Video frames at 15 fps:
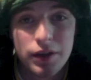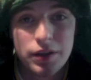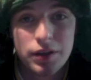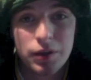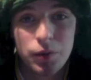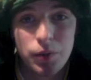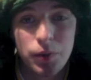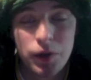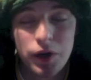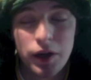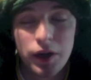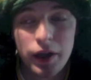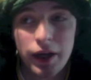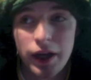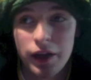We put in,
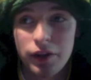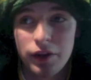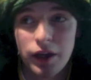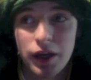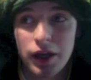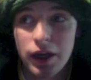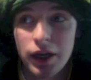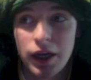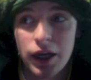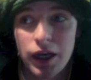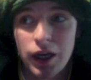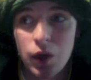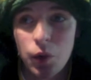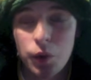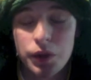like, I think
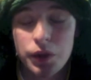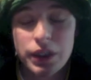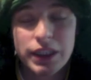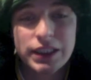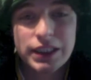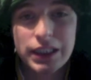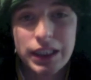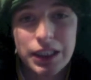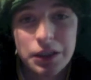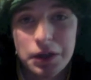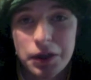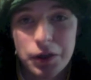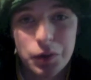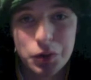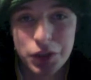Corey Linsley,
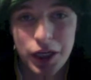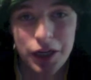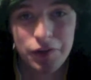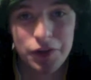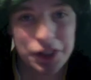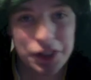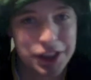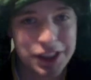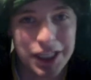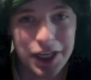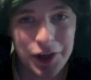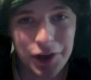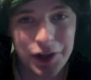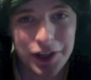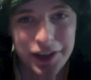who's not even a
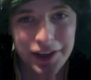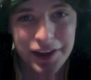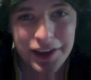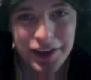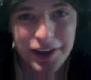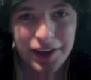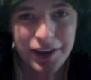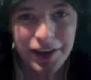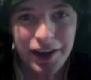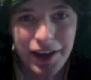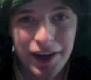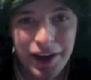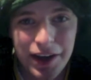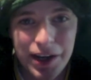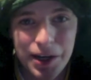center.
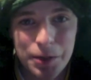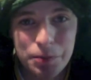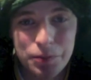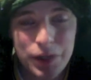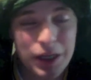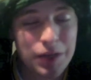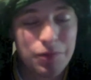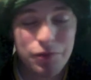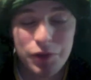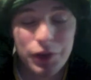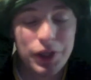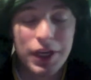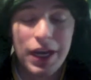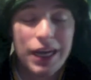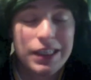But he filled in
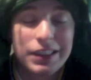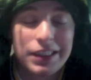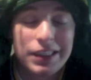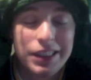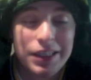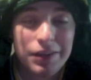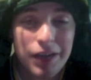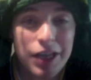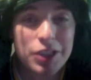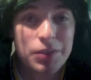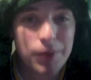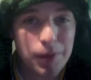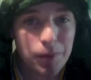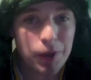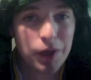nicely. He actually
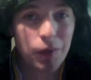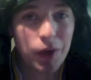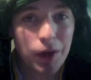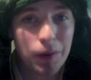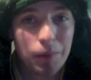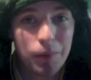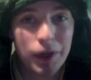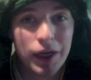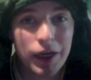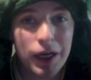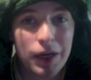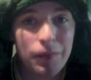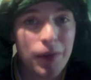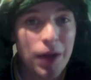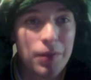played pretty well. But,
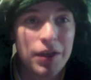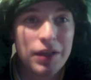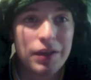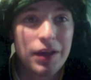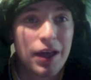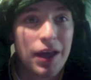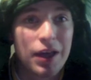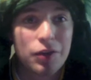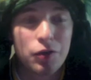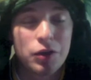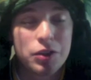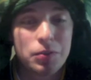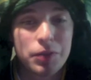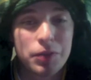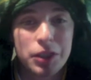I mean, as far as the
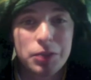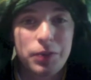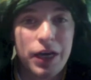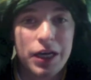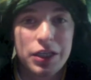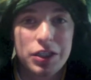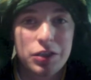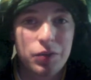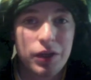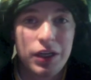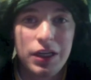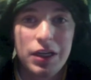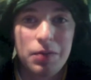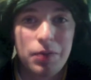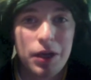blitz packages went, he
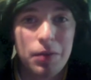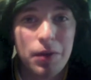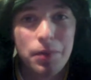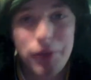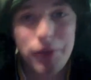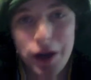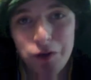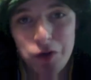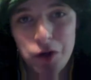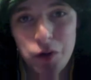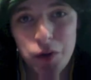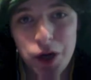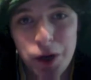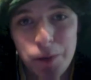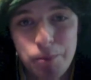didn't pick them up that very
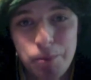well.